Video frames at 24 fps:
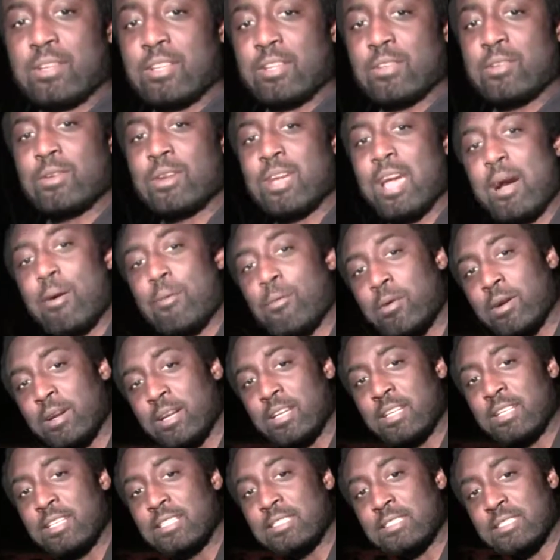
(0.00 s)
You got one
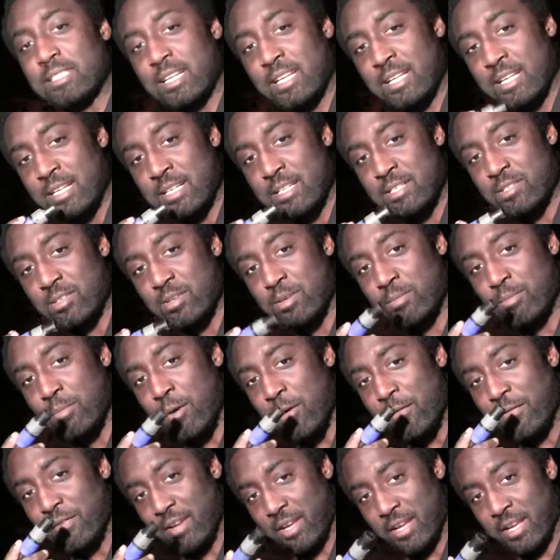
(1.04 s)
of these ends on
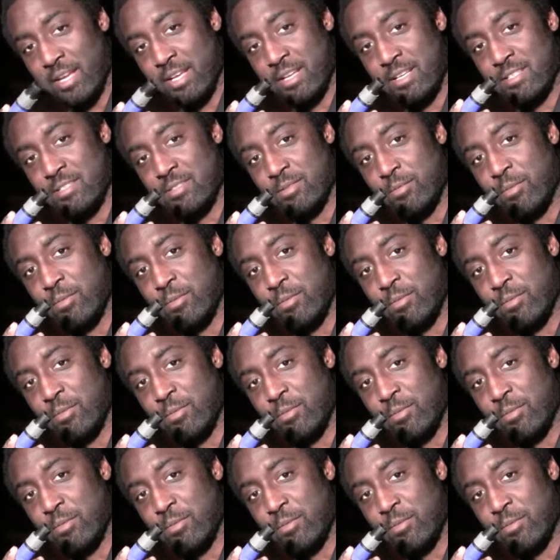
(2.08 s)
both ends.